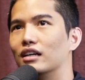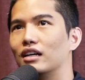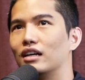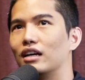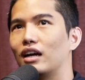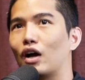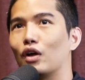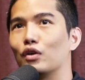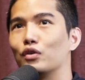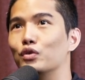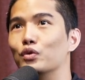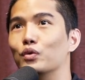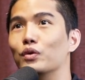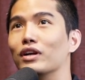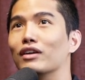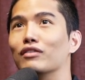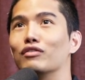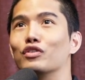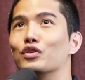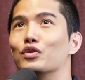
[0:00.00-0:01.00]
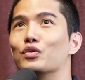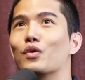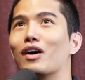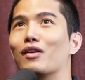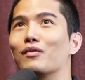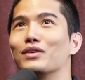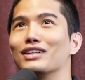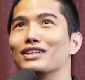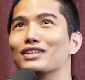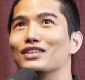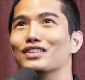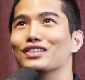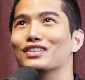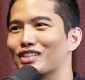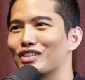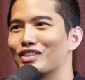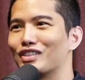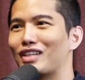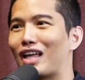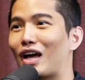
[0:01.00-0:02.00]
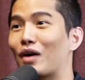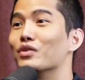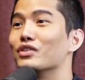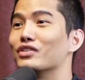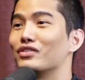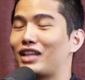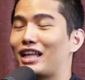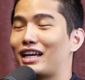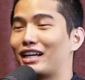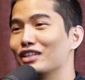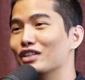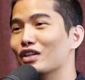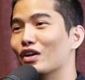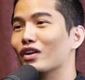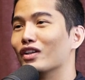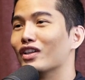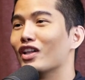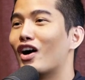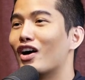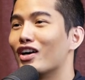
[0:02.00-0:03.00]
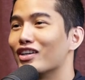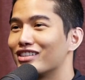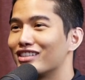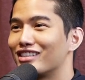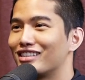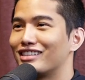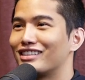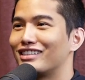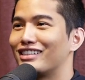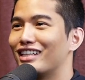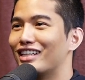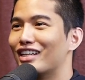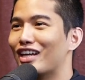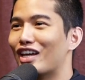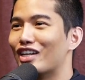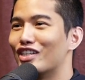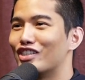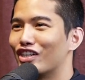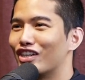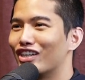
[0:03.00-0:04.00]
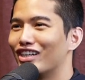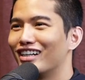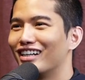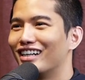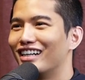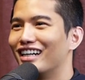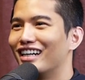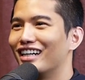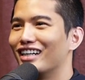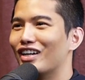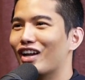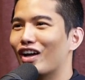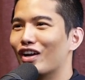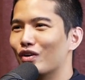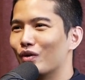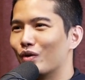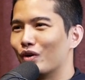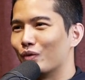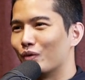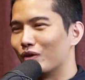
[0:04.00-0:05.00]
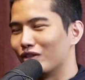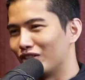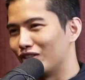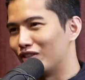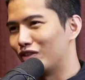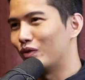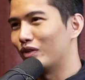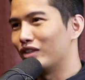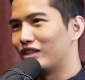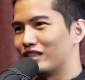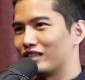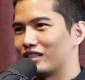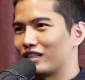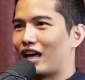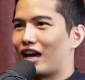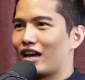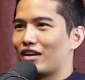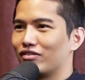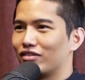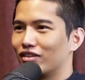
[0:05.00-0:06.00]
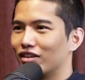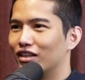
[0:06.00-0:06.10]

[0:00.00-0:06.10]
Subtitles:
I'll do whatever you want me to do. I was like, you know, a lost teenager, not knowing what to do with his life.